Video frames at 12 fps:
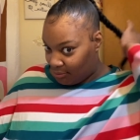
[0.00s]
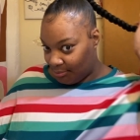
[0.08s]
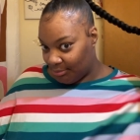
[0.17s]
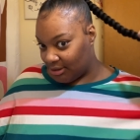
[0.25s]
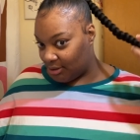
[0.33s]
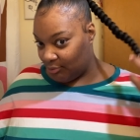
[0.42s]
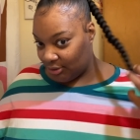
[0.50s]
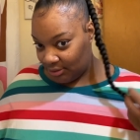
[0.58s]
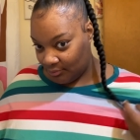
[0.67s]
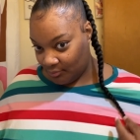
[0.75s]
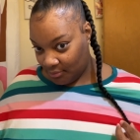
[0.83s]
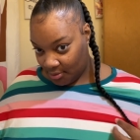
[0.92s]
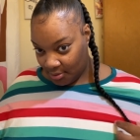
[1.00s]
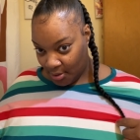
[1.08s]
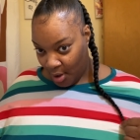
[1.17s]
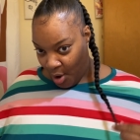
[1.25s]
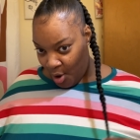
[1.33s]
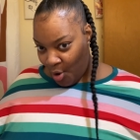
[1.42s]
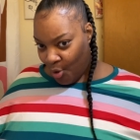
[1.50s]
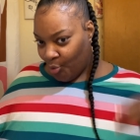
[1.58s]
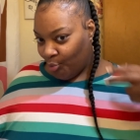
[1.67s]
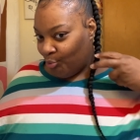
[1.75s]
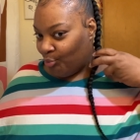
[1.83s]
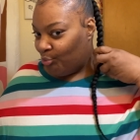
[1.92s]
Let me see what you...
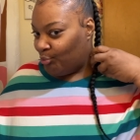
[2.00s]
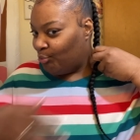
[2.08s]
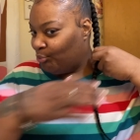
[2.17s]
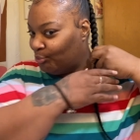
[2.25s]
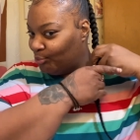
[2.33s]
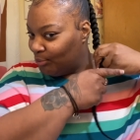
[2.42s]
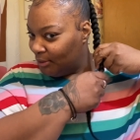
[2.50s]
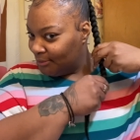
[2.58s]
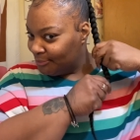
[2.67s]
Ooh.